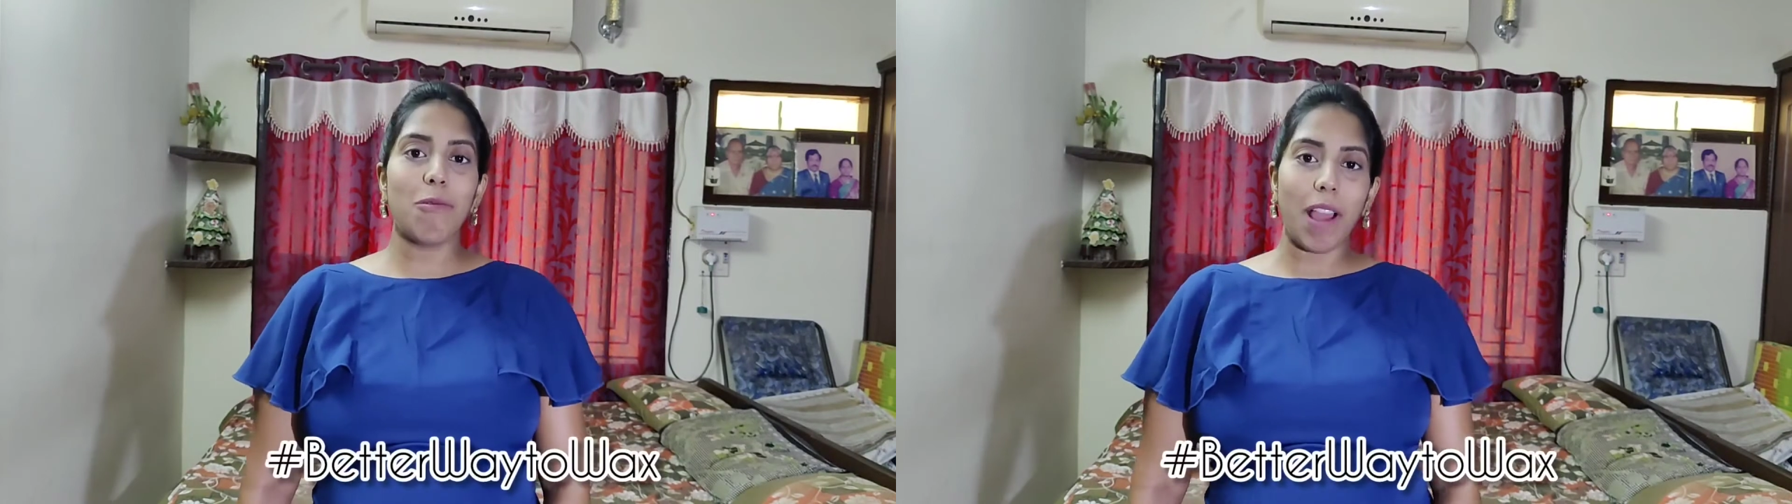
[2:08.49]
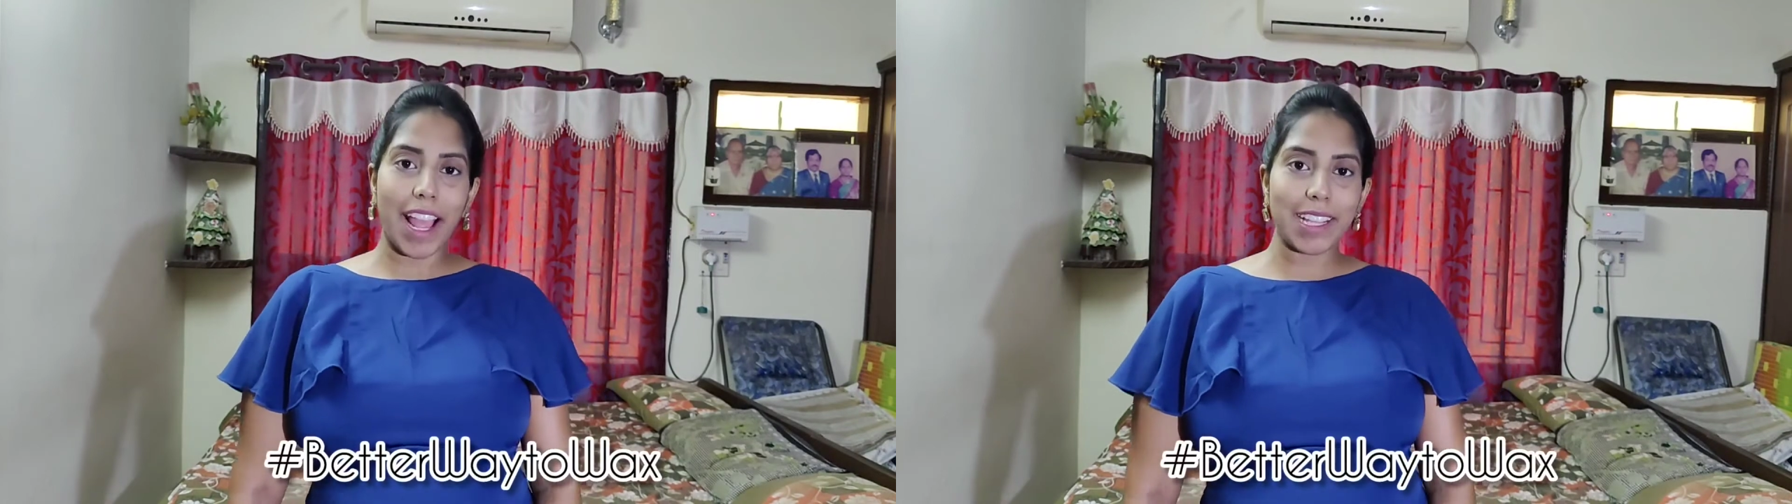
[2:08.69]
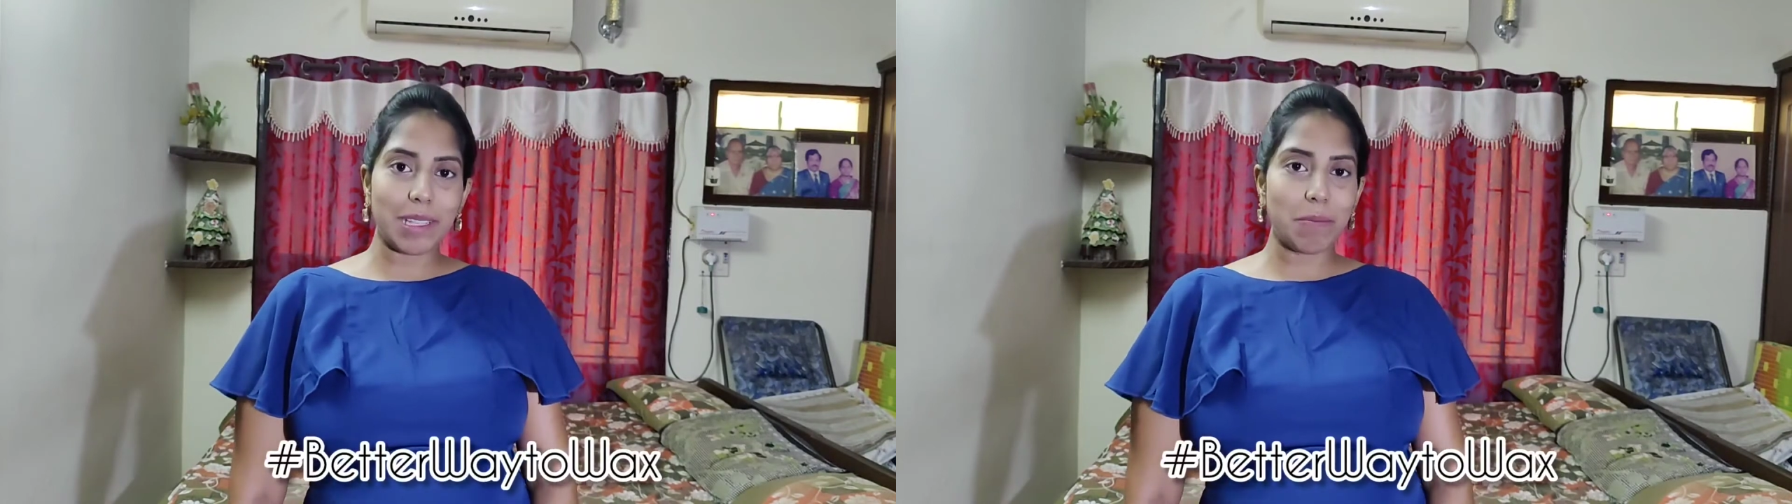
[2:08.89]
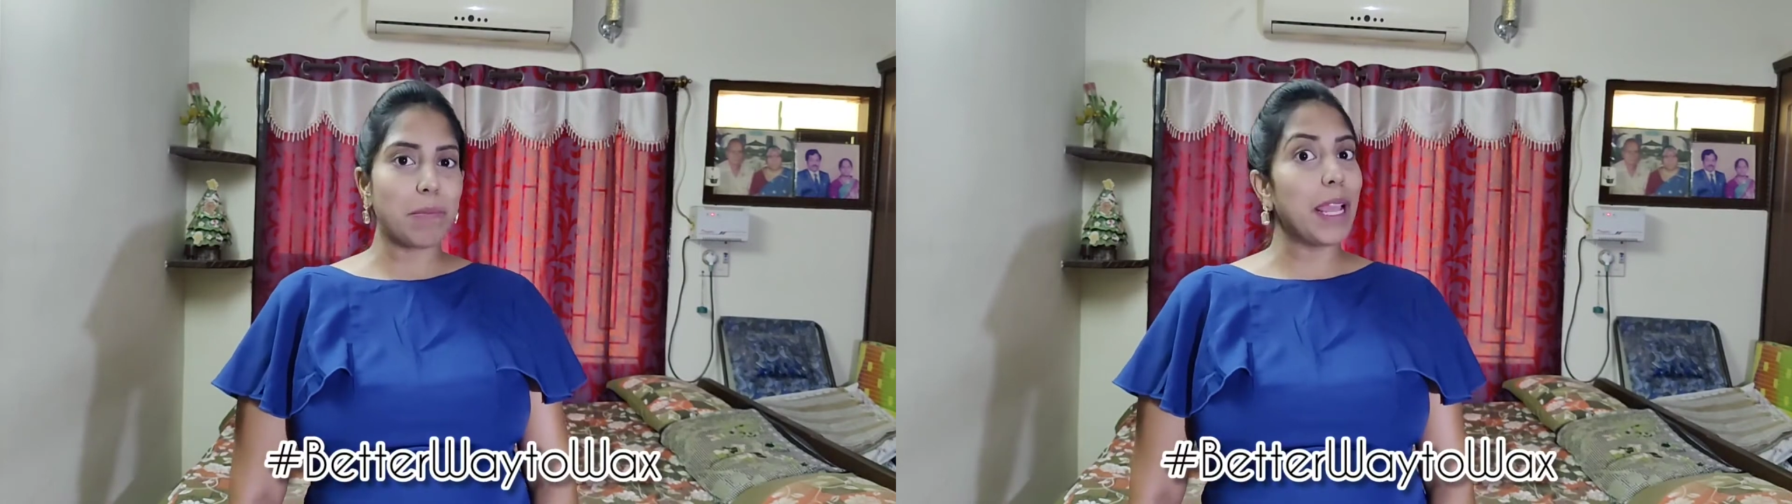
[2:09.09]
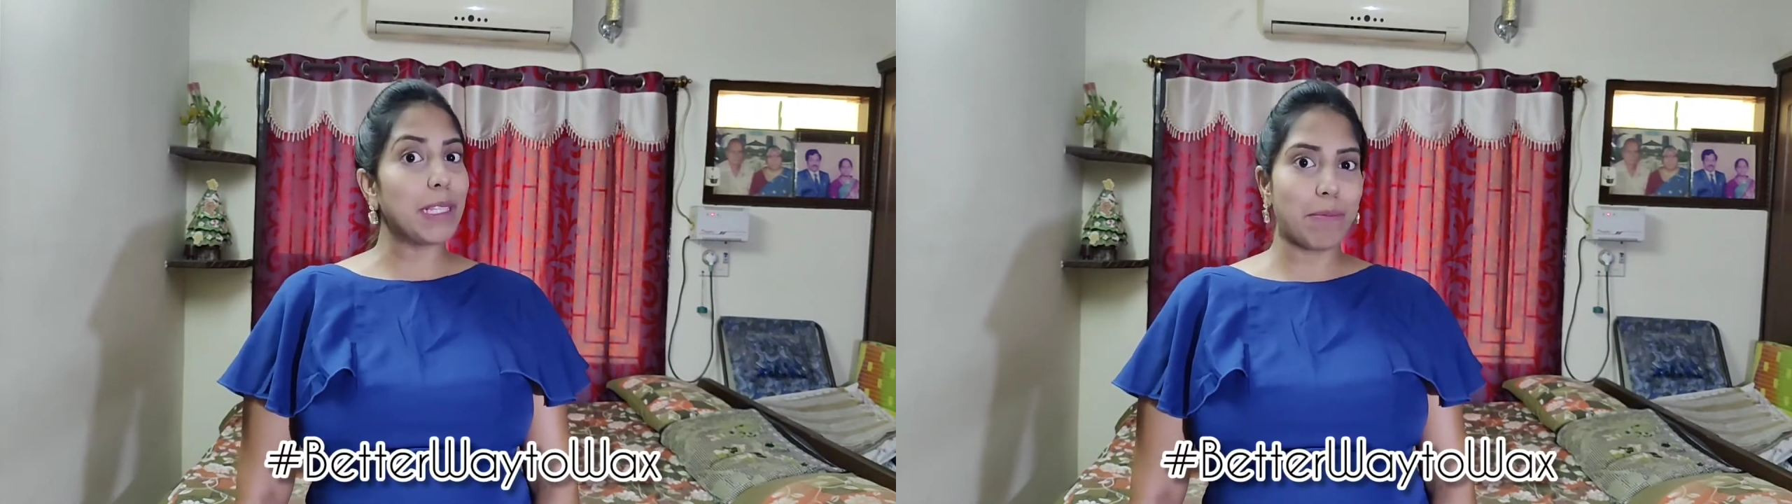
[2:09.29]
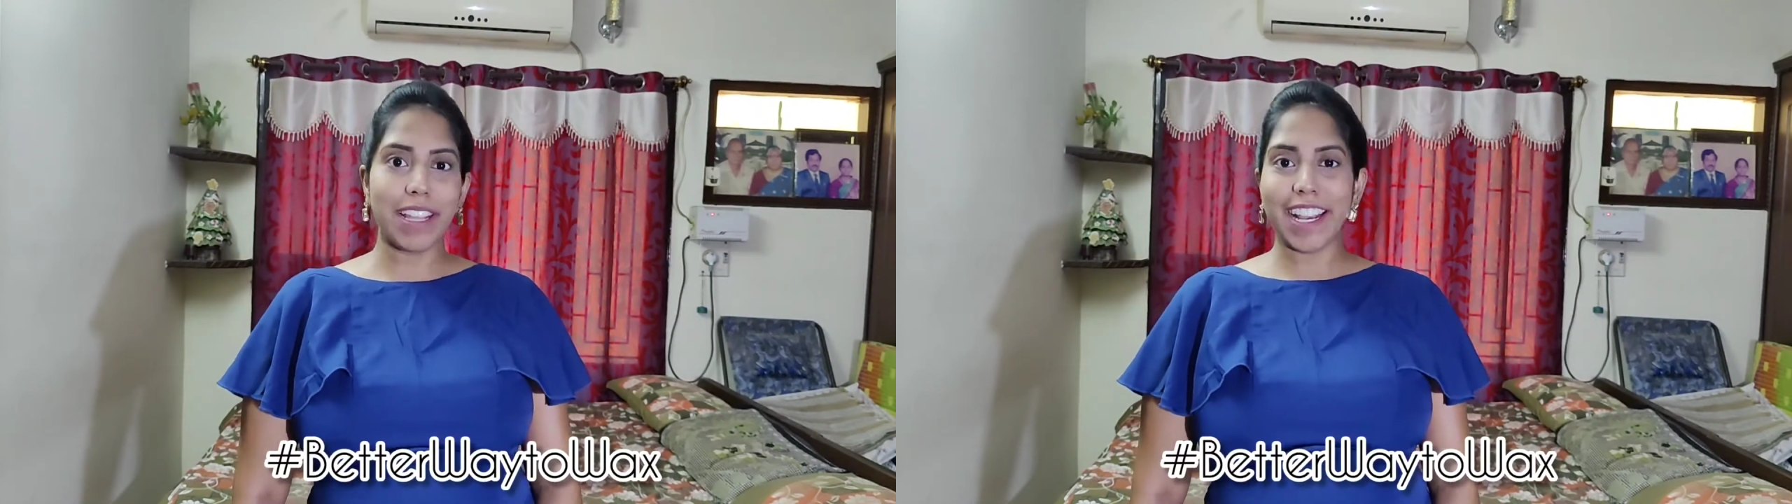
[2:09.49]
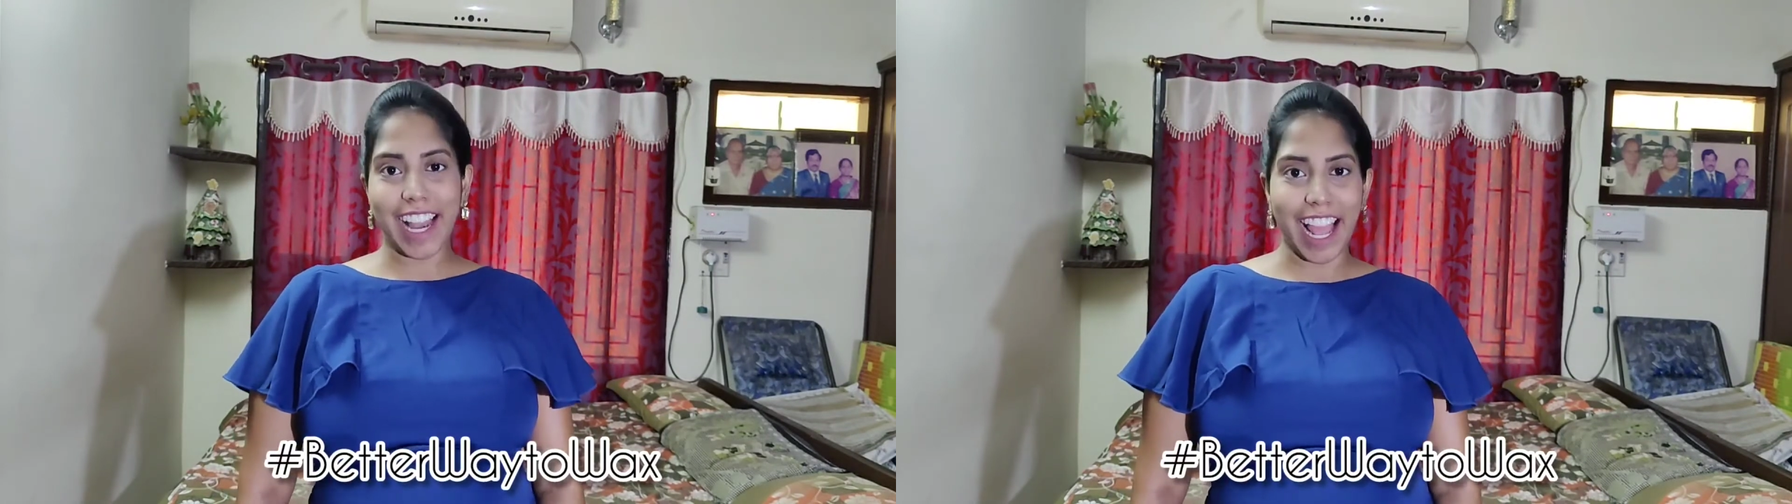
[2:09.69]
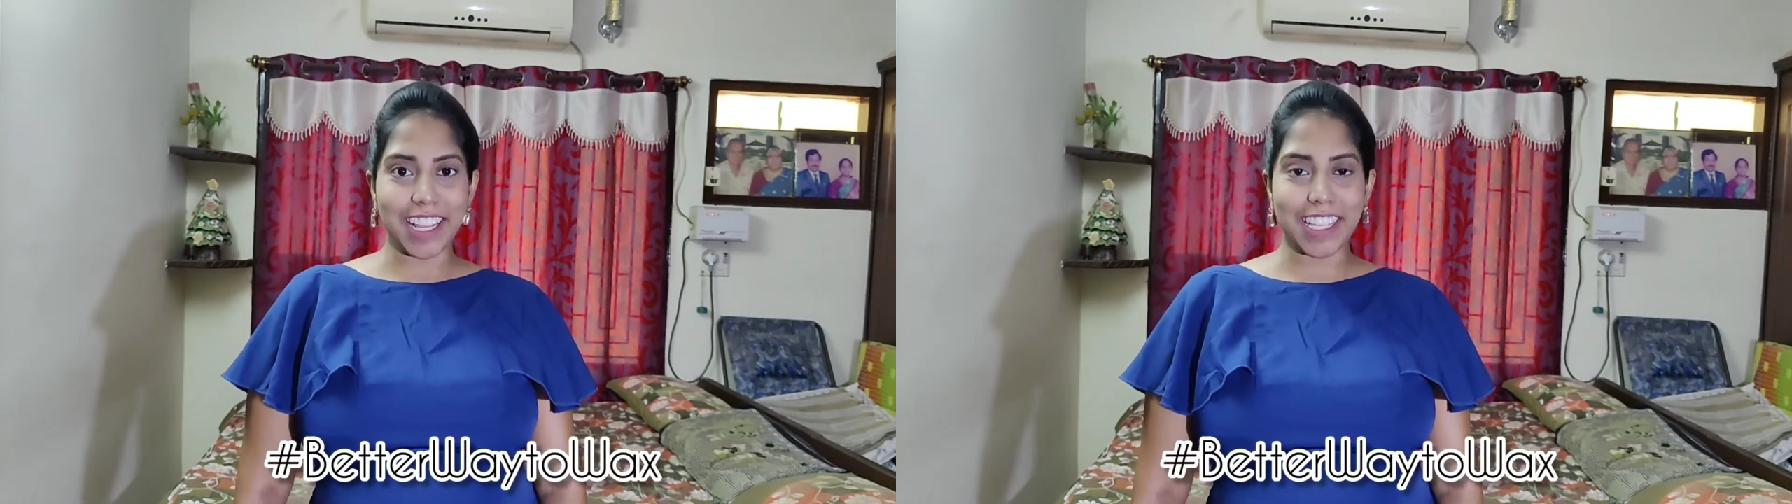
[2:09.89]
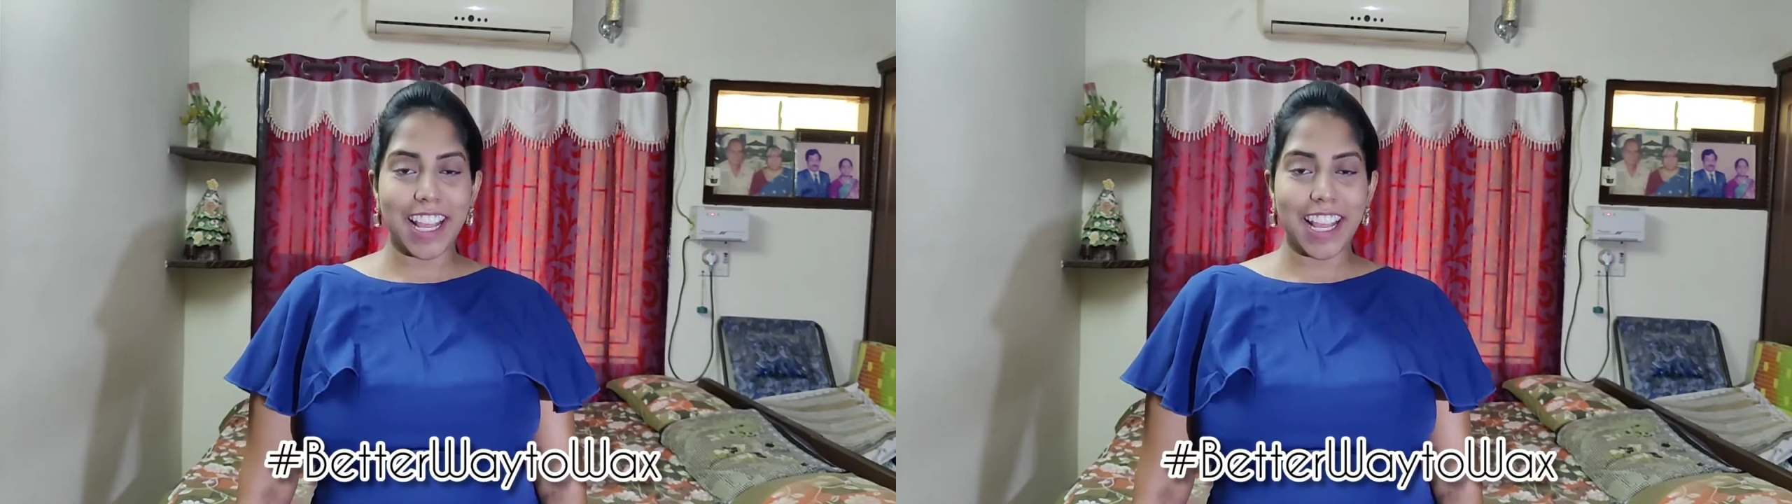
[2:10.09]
wax makes me relax,